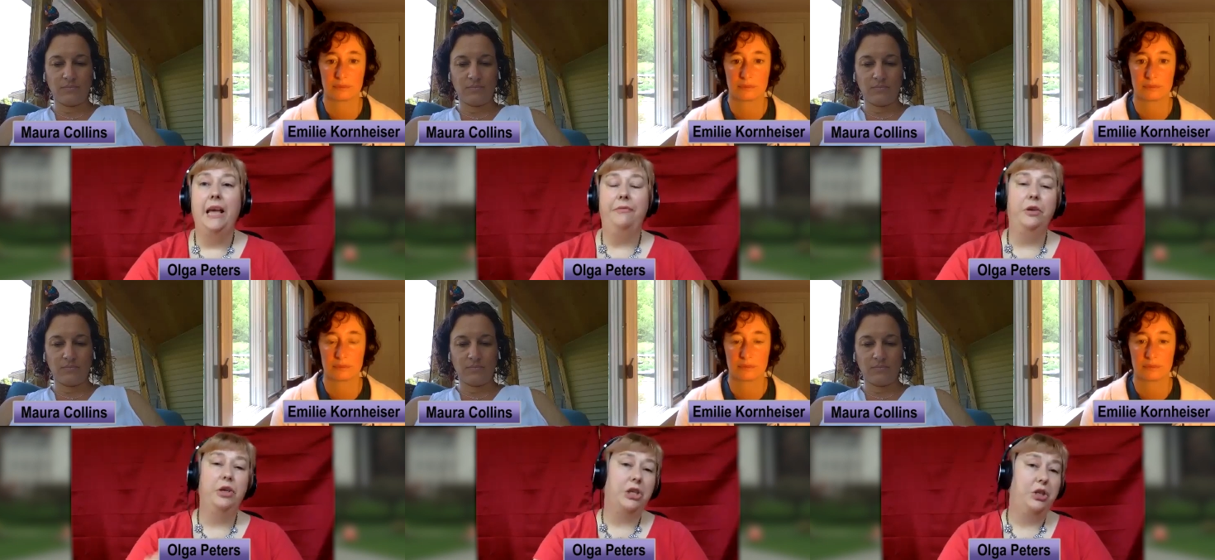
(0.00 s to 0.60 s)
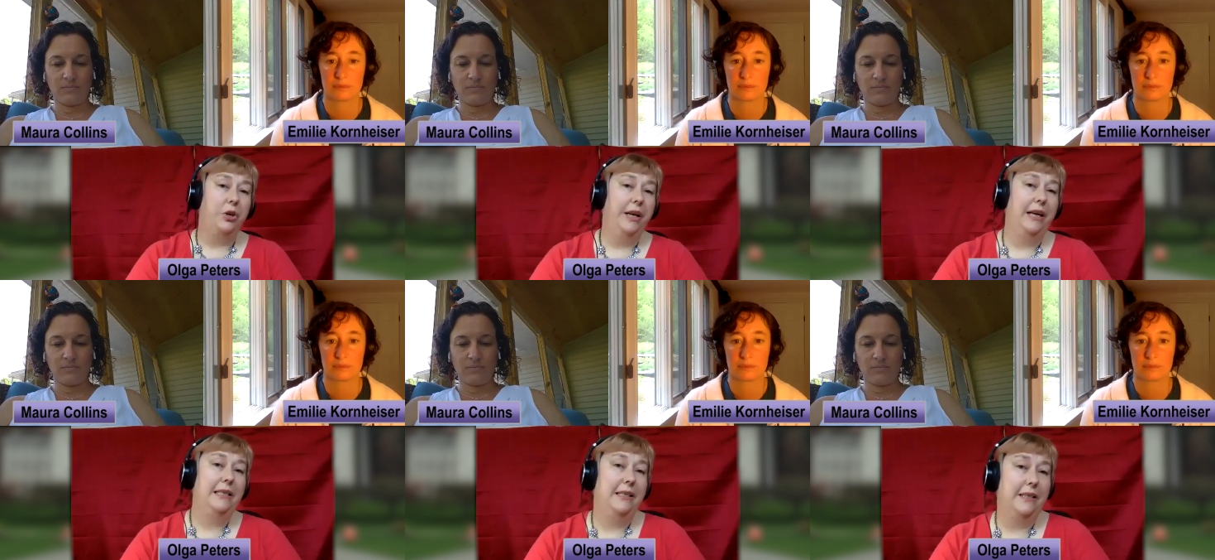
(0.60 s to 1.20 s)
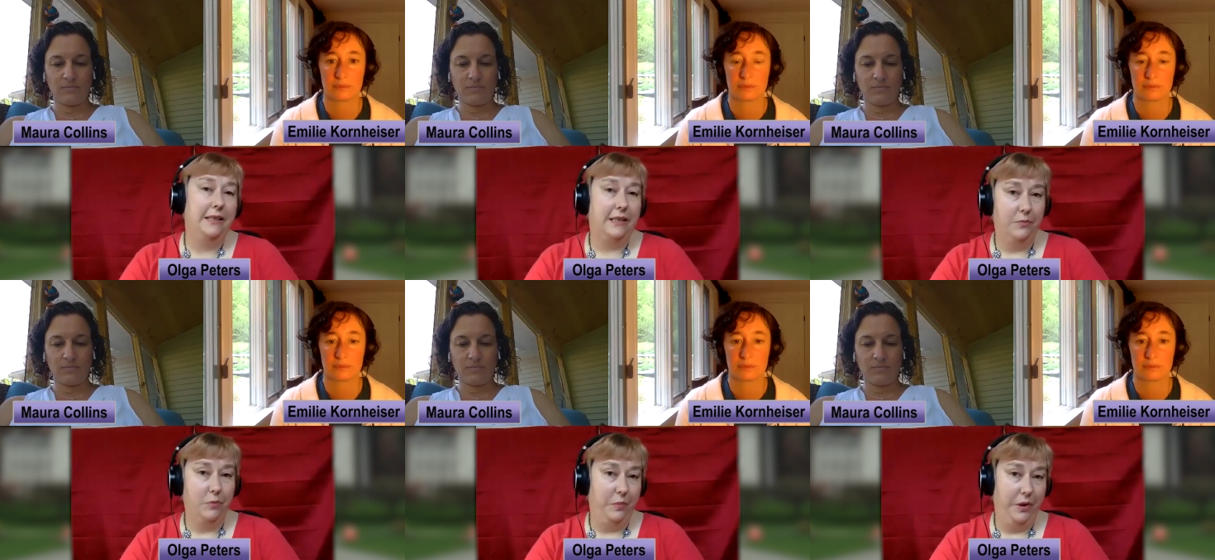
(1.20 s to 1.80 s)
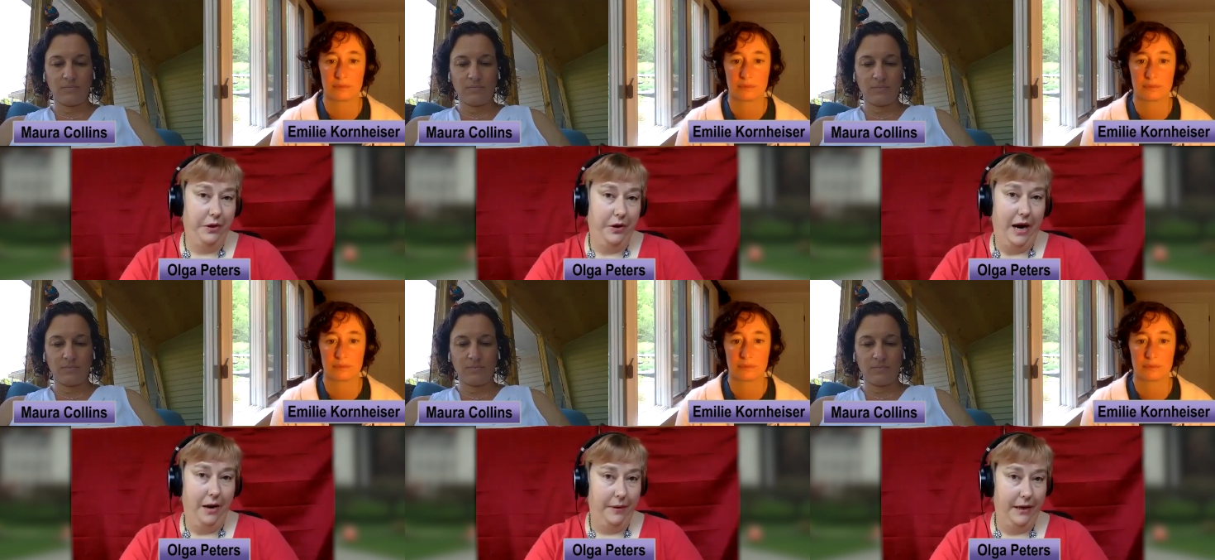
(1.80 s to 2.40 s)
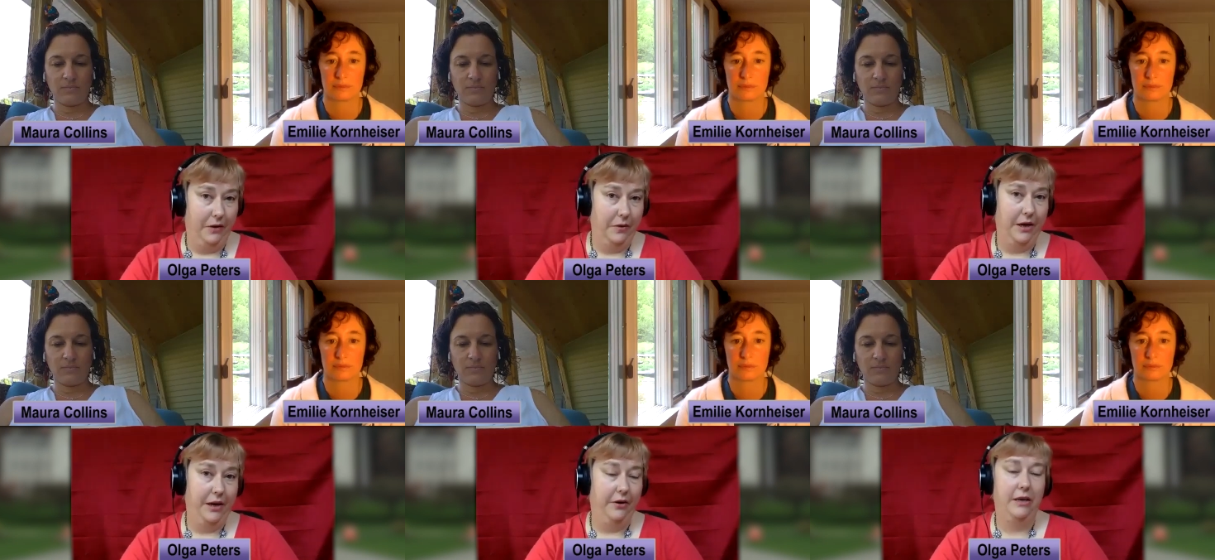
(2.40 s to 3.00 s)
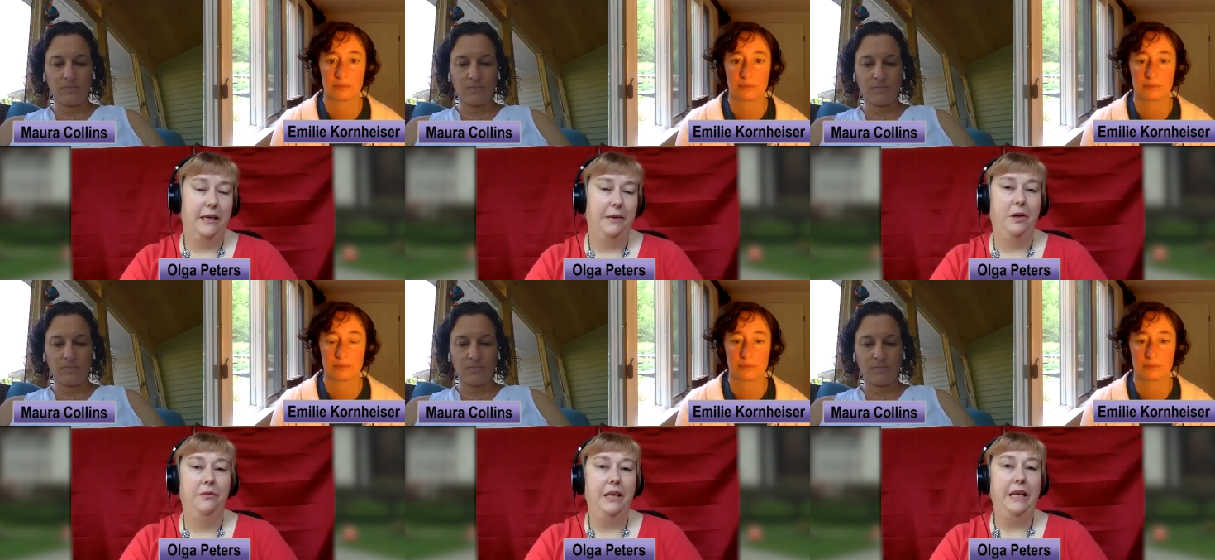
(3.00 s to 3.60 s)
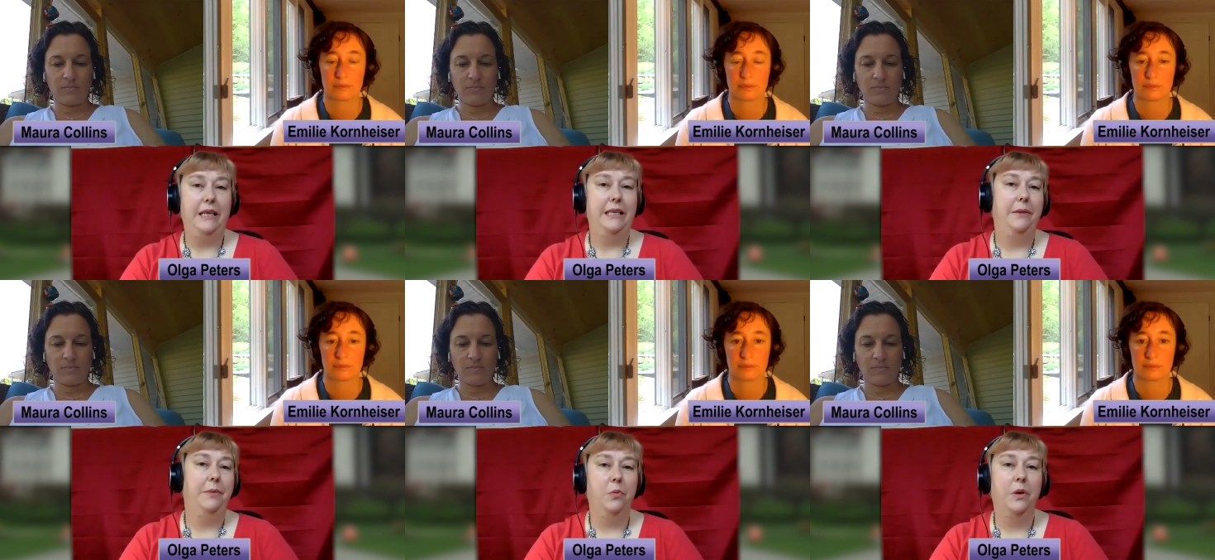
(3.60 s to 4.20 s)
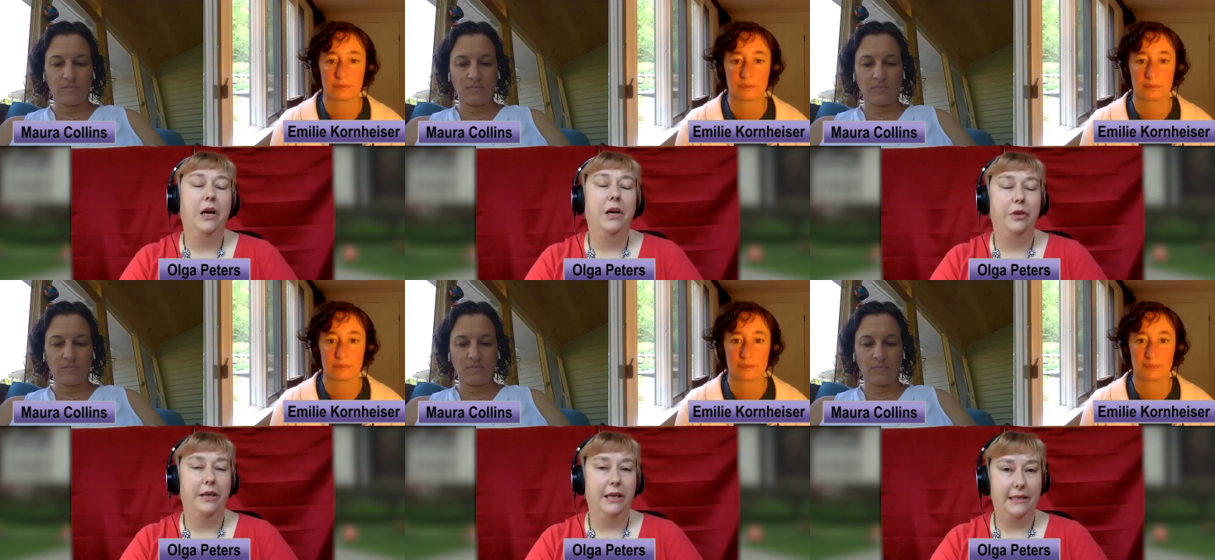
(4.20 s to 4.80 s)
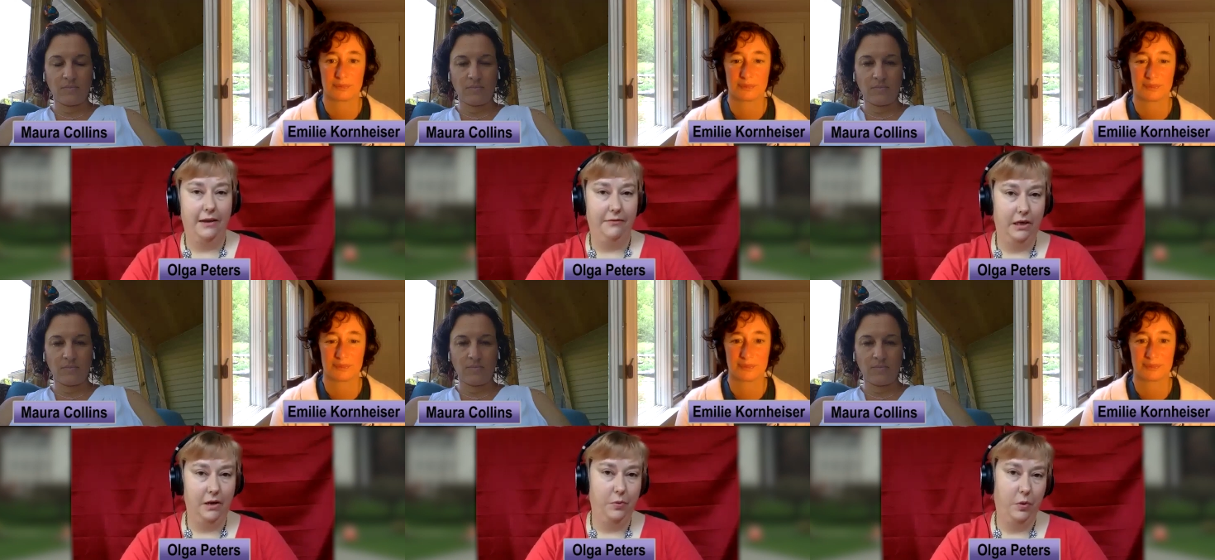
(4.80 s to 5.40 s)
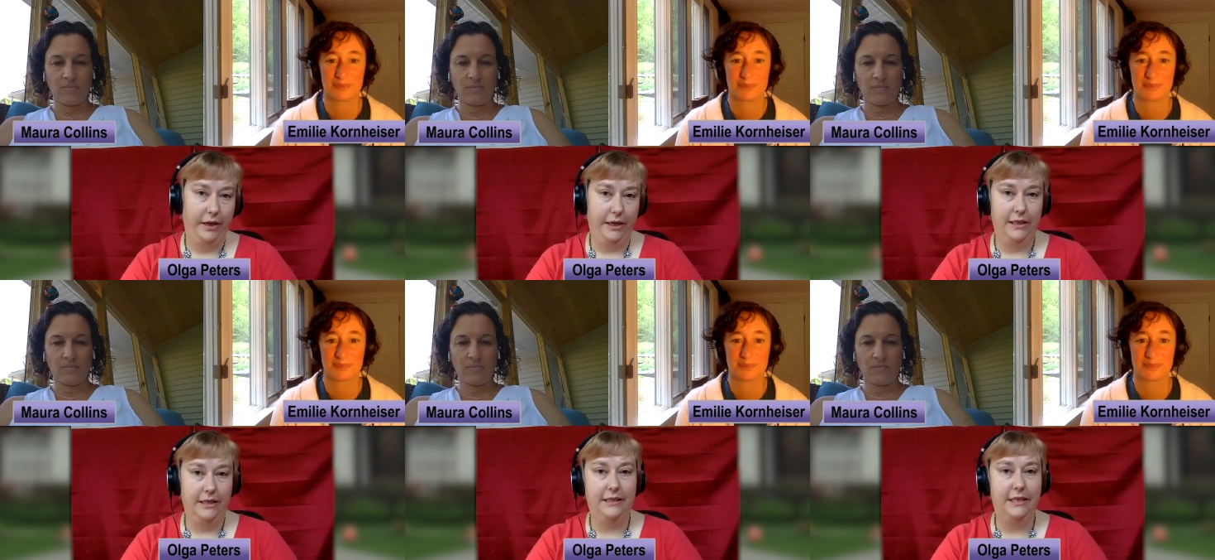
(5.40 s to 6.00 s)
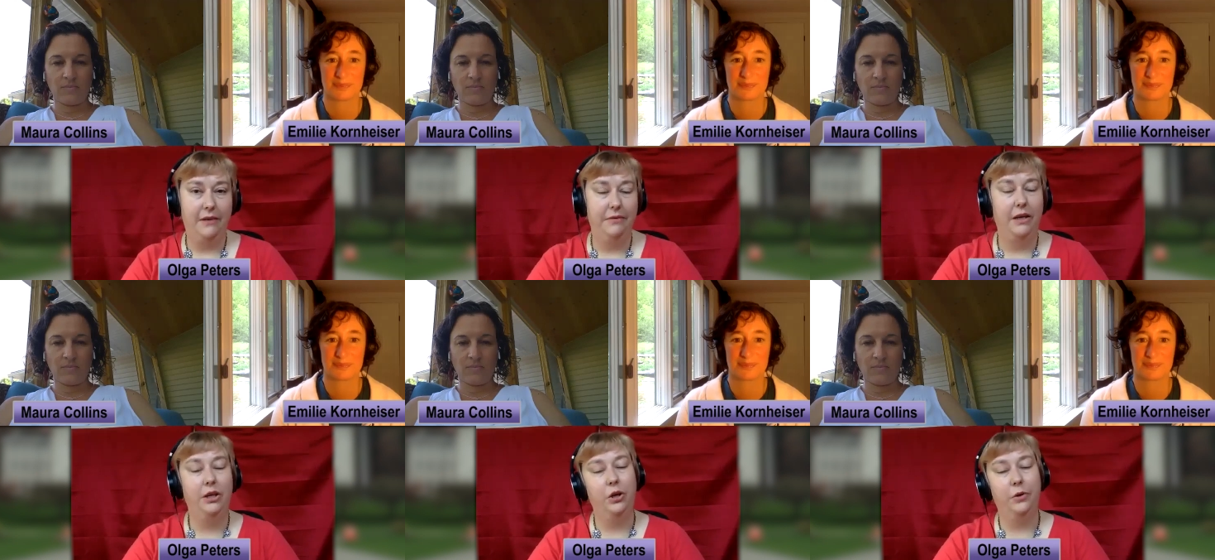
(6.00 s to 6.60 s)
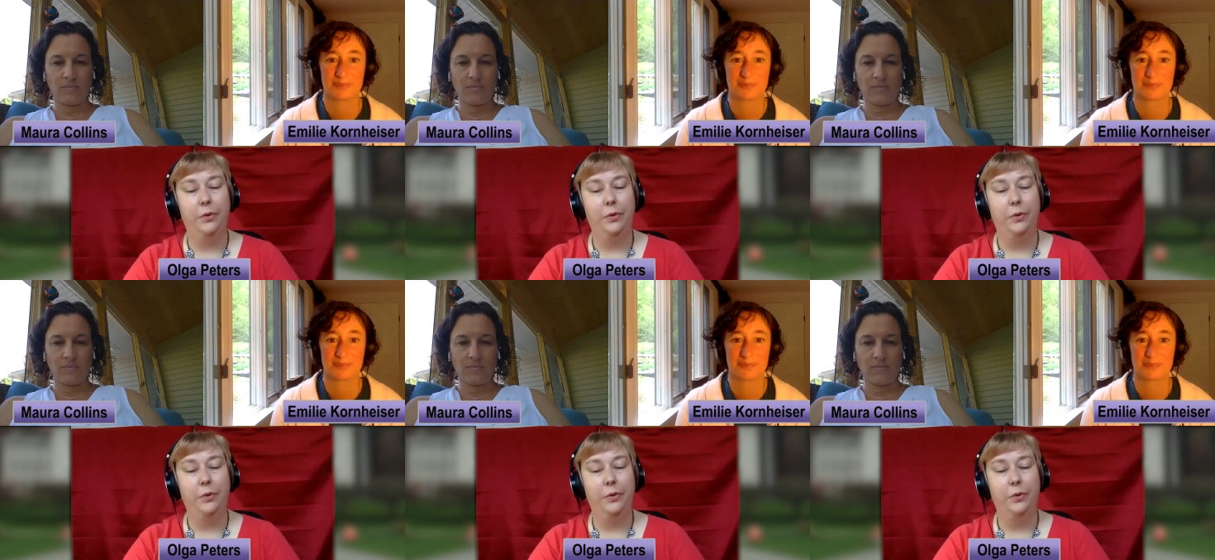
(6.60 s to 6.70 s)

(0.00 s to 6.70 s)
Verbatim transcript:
Speaker 1: If you're just joining us, this is the Montpelier Happy Hour here on WVEW 107.7,